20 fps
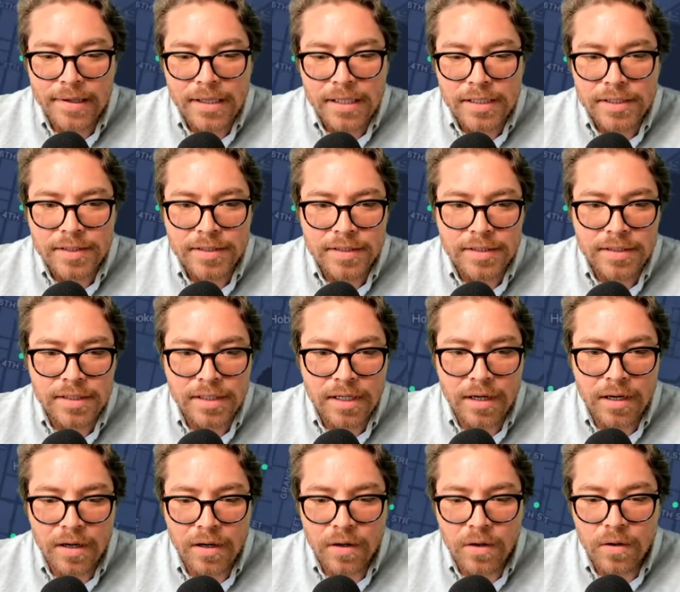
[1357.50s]

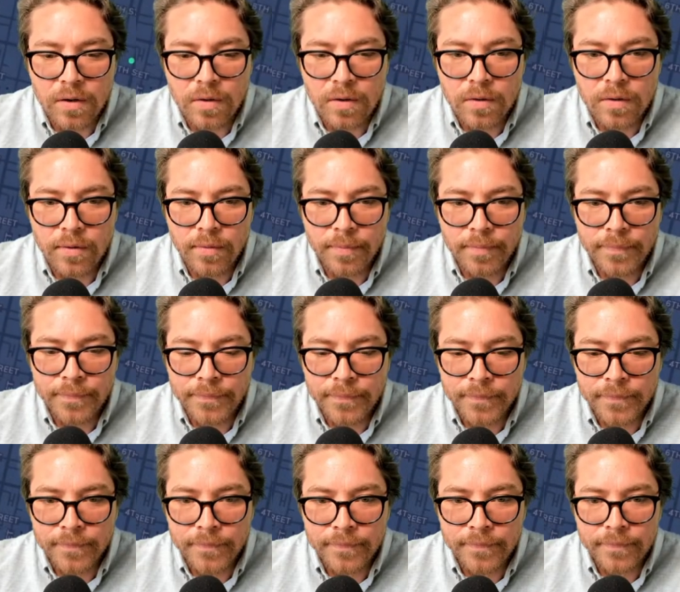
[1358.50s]
So
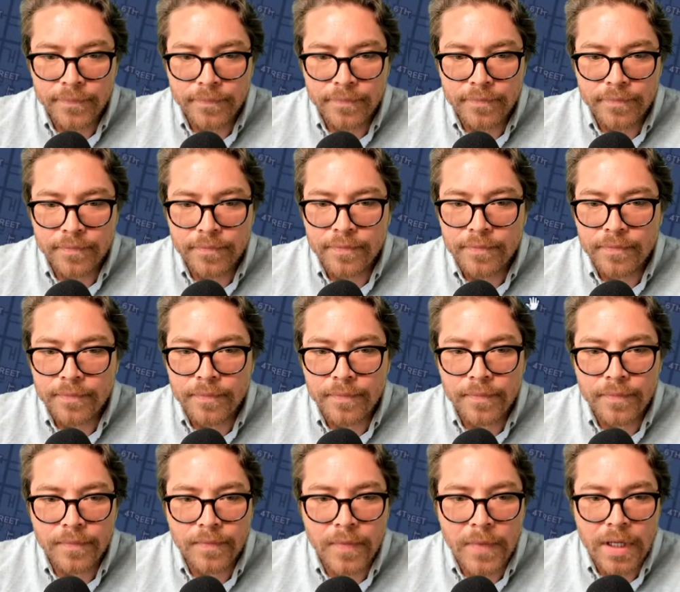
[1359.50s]
hmm,
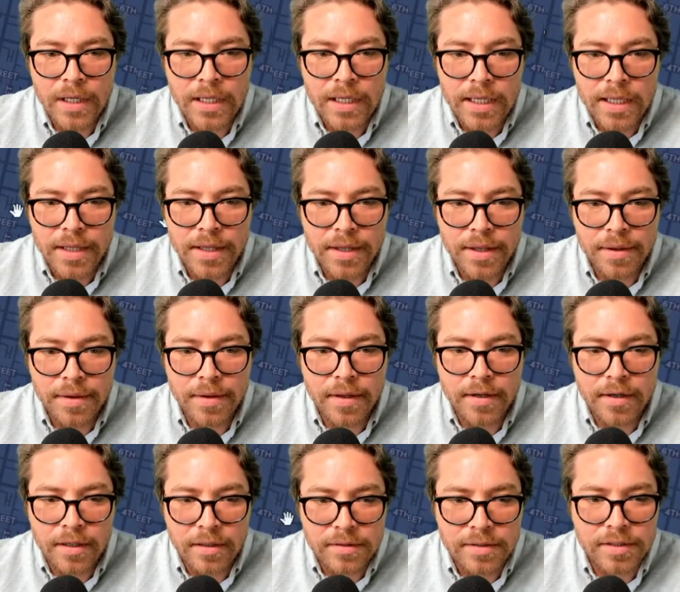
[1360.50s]

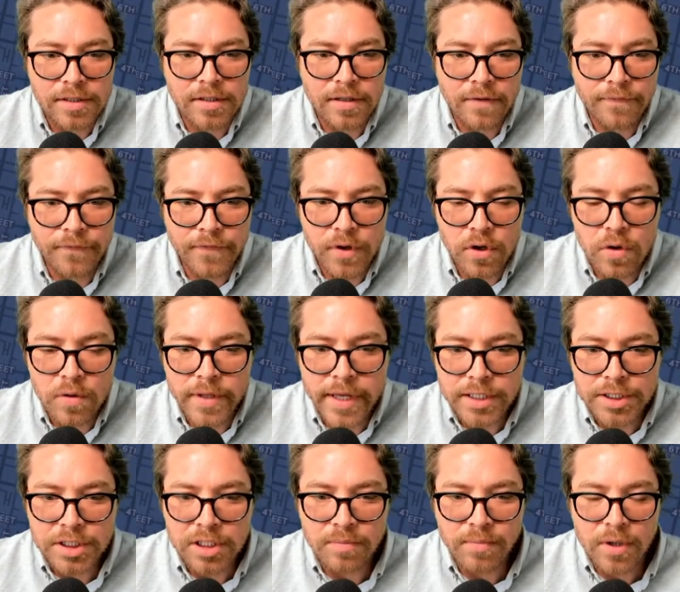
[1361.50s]
there's a few that
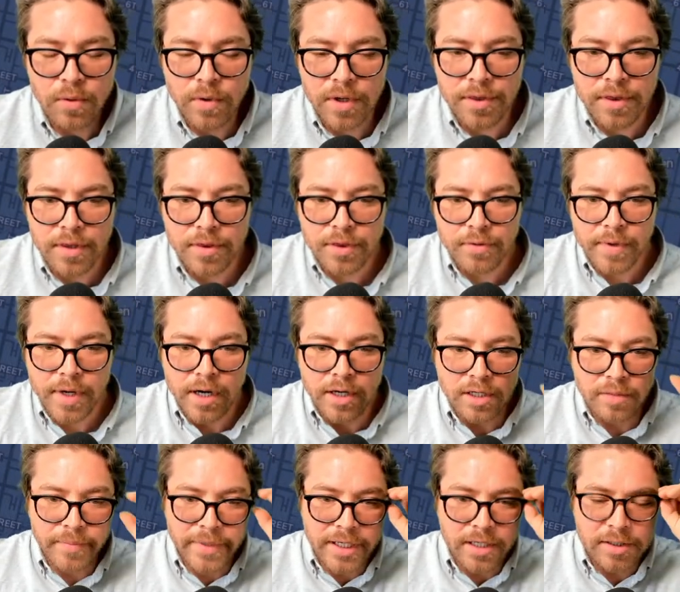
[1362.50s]
should be within 300
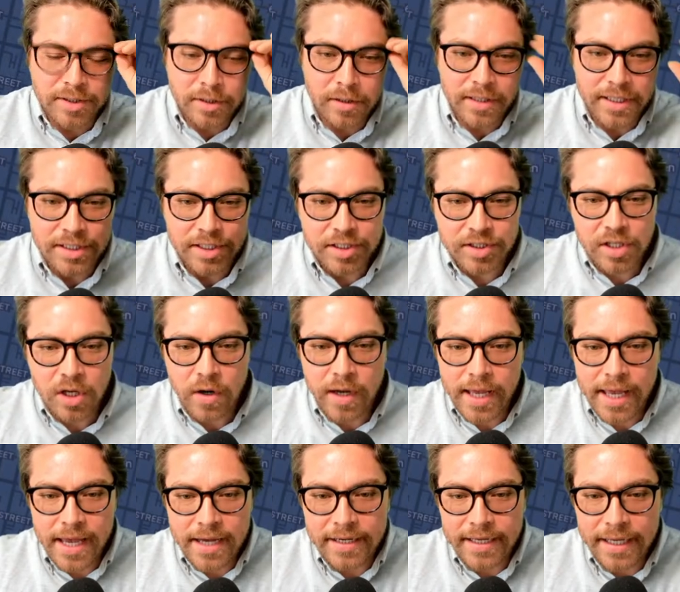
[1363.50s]
meters. So let's just go
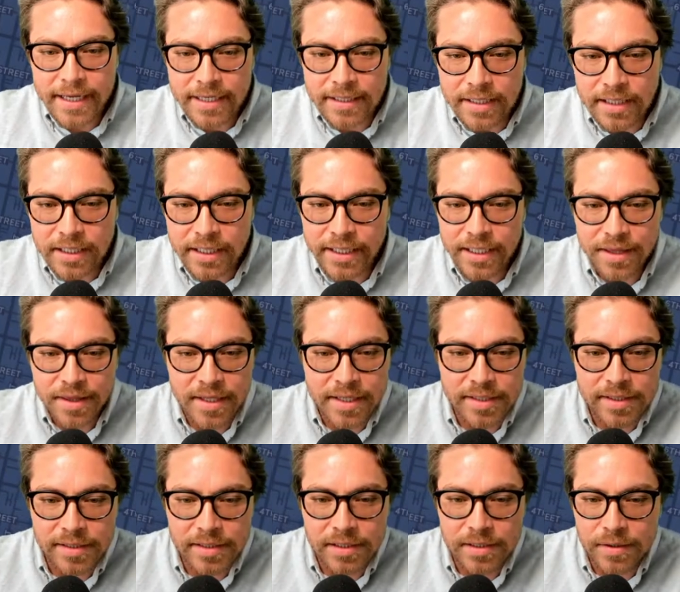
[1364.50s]
ahead and click
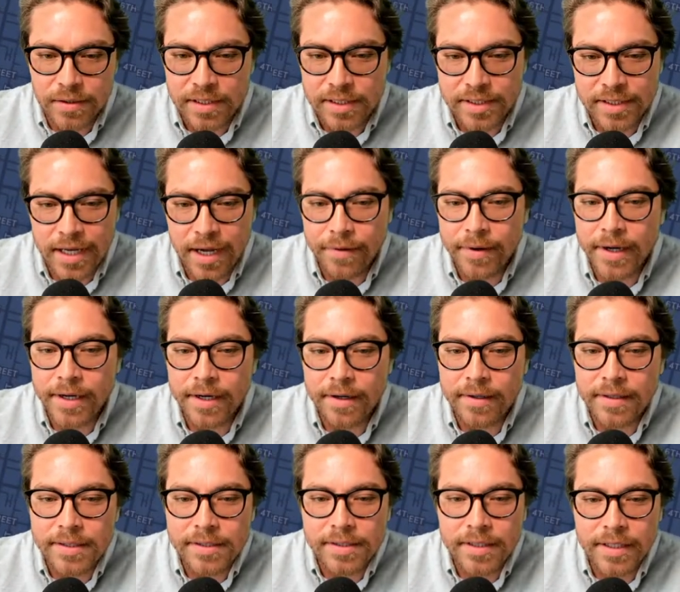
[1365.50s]
this, this guy right here.
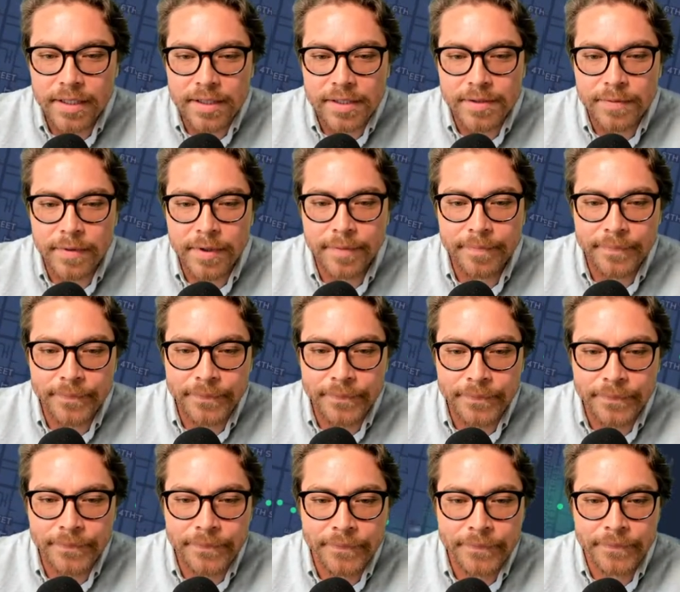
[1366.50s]
Let's click this one.
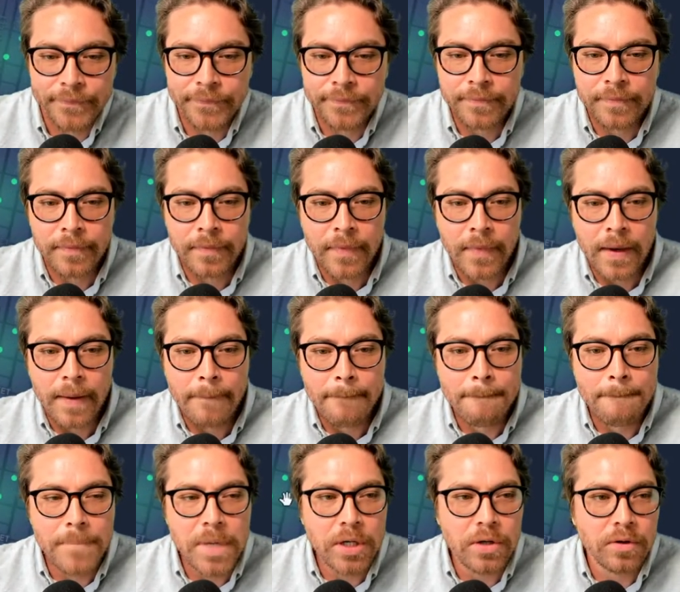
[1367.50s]

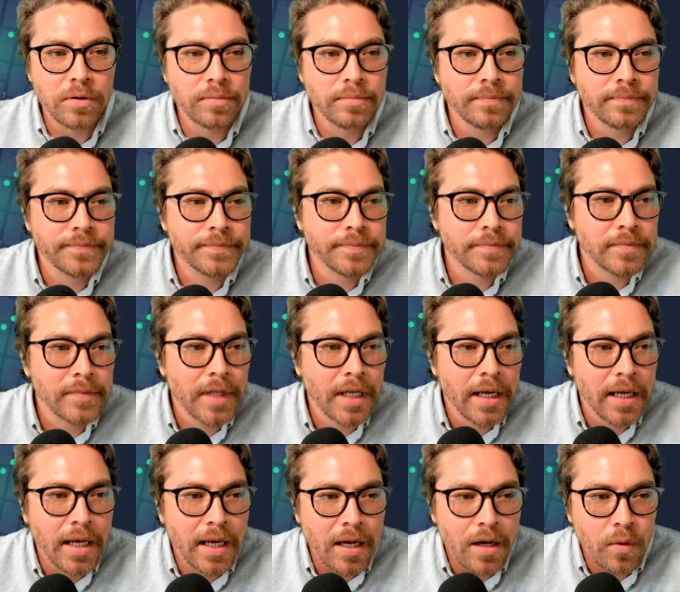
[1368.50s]
Boom.
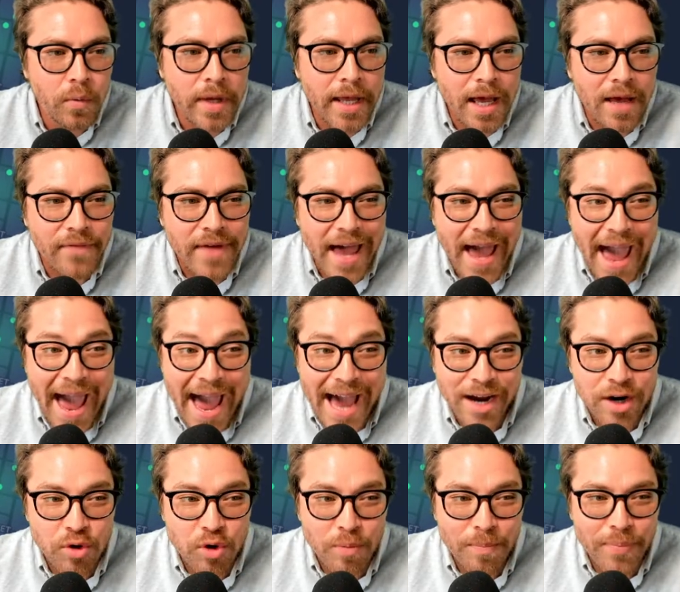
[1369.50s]
We have
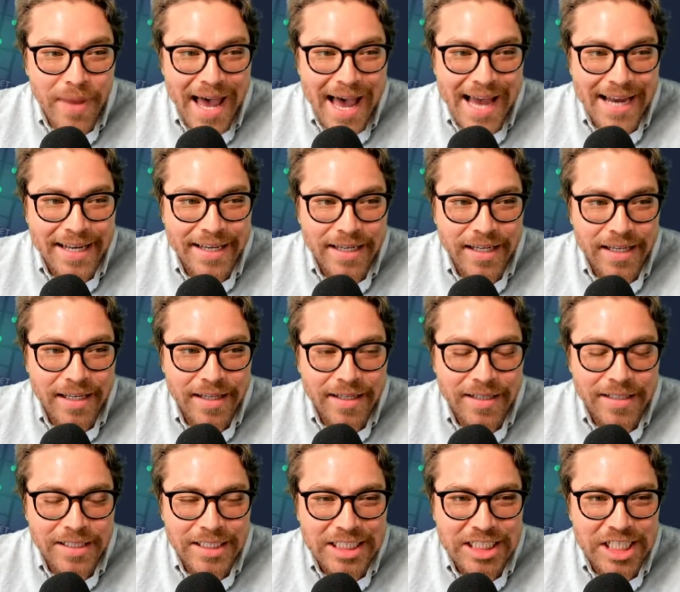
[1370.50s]
acrobatic
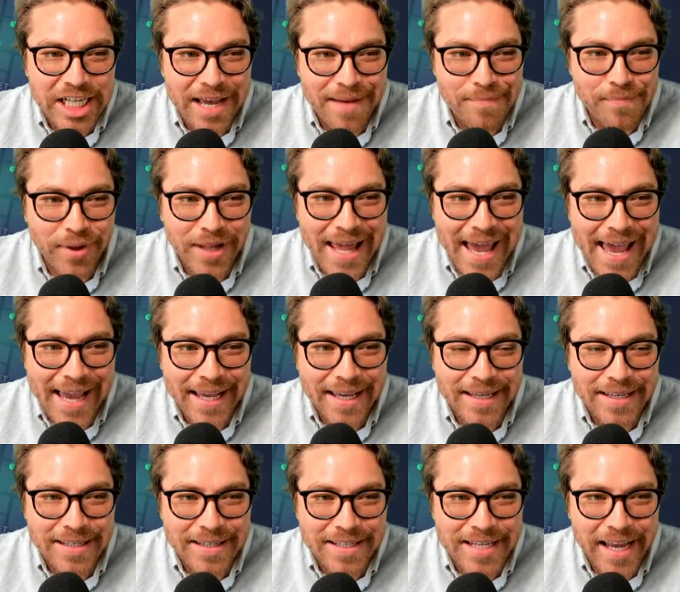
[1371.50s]
jet black
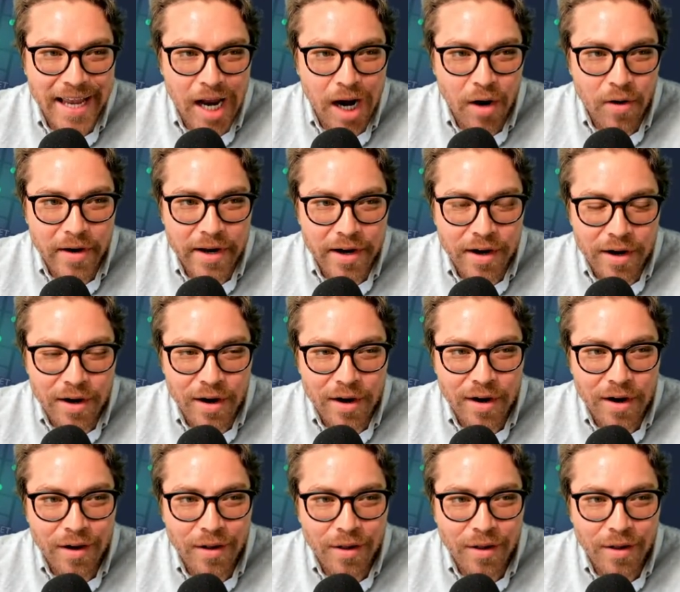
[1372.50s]
terrier.